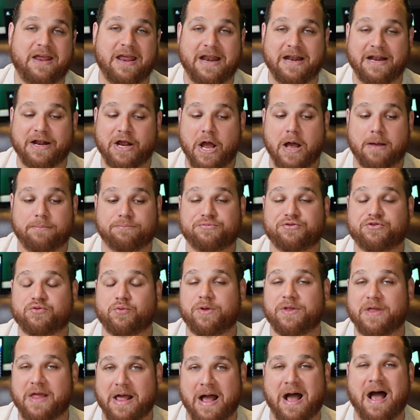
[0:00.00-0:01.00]
it comes
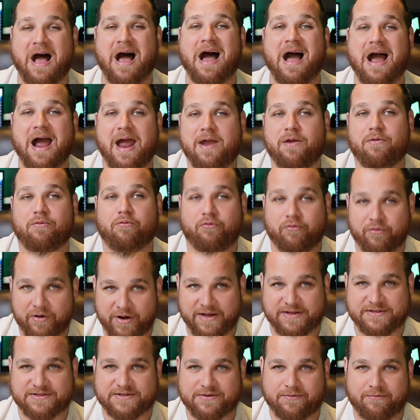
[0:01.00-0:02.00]
with high
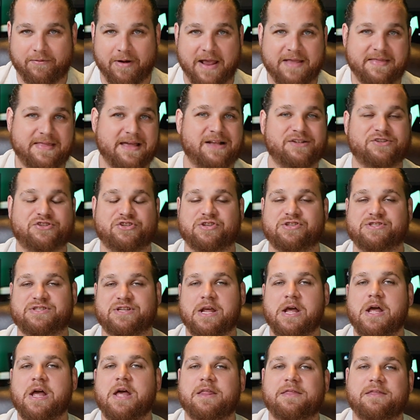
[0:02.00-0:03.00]
risk, right? That's
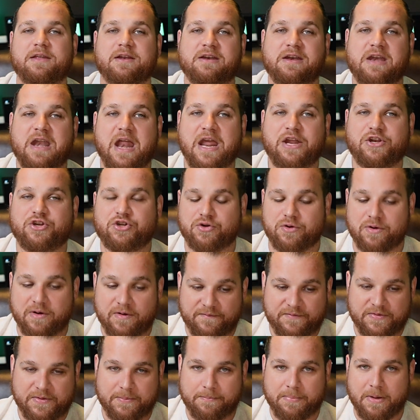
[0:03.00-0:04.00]
just the nature
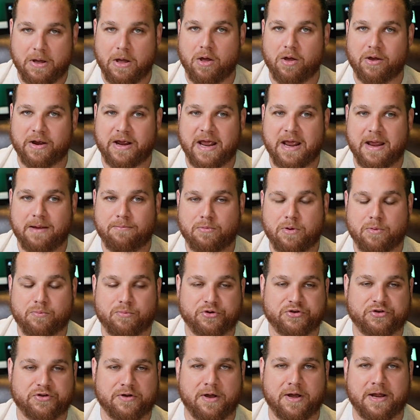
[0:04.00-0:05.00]
of the ball game when
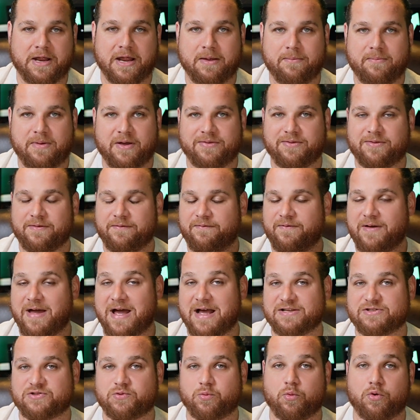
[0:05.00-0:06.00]
we're talking about the
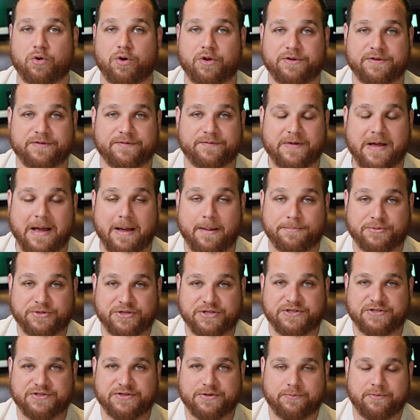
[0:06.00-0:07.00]
vast world of
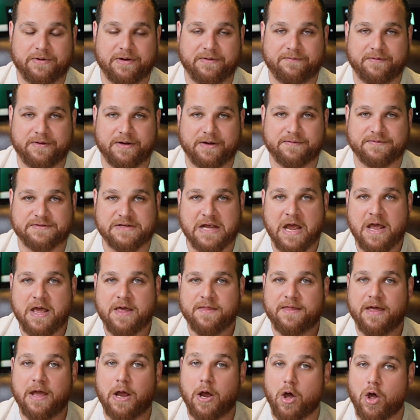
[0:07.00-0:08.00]
options, derivatives.
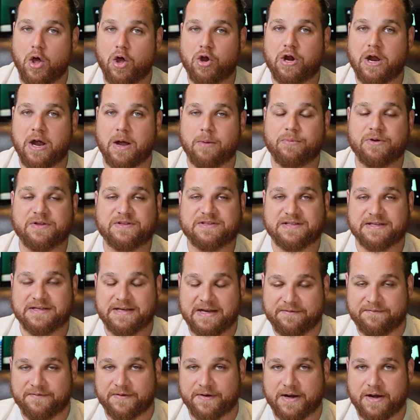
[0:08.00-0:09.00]
They all come with
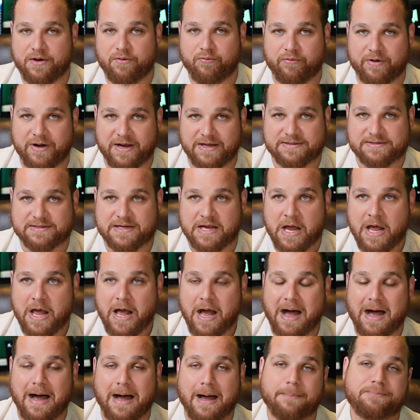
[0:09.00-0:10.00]
significant risk.
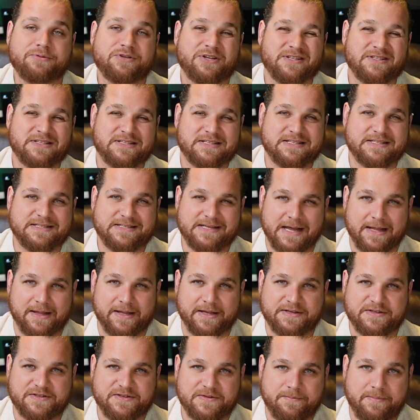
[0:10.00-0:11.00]
Options
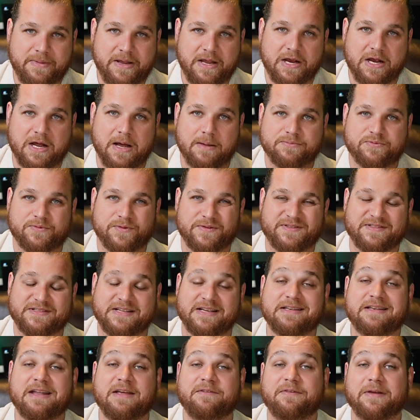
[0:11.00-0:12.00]
selling to me comes with
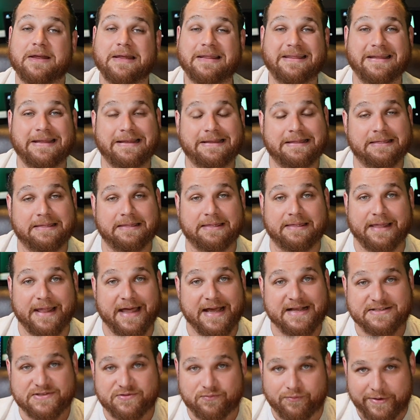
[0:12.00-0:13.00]
significantly
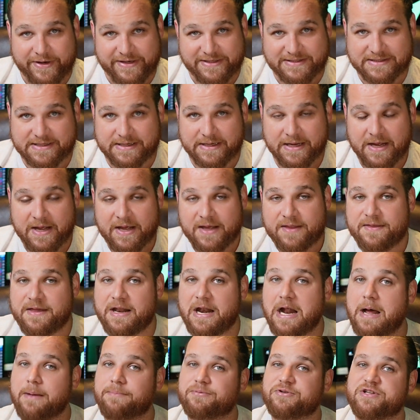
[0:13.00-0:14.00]
less risk
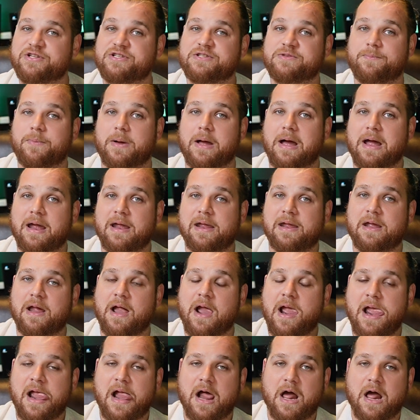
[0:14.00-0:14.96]
than options buying